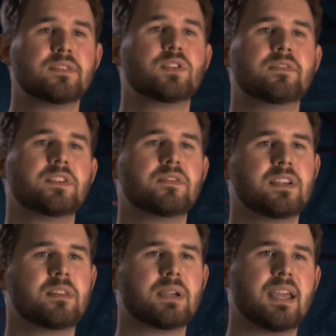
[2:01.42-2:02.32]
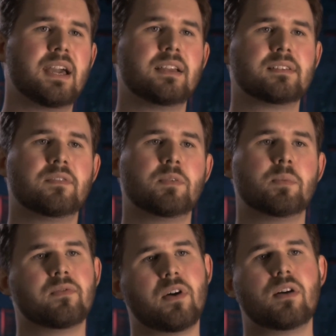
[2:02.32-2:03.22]
of rifts, you've seen the mechanics of them
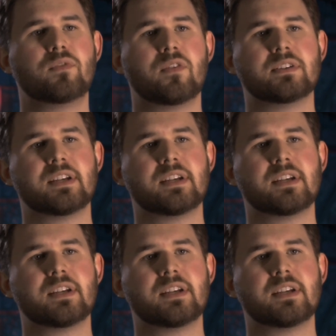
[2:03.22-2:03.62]
evolve over